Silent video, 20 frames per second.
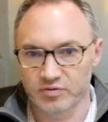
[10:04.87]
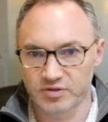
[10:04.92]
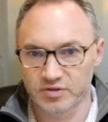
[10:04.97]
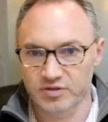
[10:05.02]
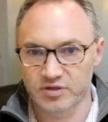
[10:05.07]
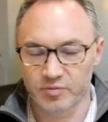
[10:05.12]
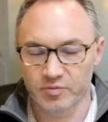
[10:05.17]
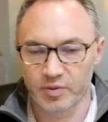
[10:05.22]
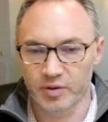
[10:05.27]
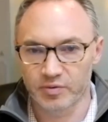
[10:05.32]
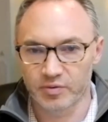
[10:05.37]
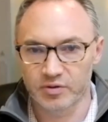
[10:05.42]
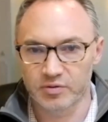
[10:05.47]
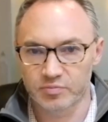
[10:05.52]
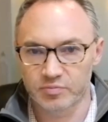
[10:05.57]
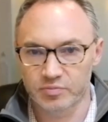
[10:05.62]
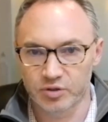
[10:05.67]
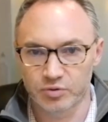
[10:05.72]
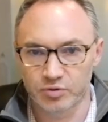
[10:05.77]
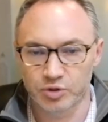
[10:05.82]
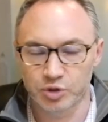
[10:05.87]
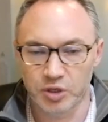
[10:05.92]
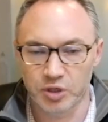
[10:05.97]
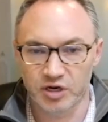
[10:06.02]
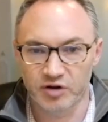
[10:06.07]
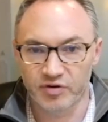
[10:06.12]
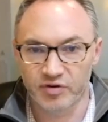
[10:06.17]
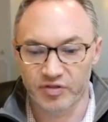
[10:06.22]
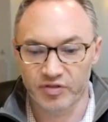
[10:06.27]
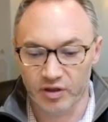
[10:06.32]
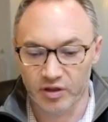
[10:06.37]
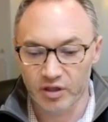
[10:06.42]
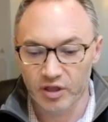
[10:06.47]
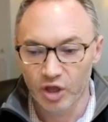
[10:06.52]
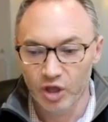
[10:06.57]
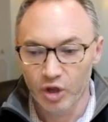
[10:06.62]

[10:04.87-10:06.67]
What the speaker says: just going to be able to trade everything.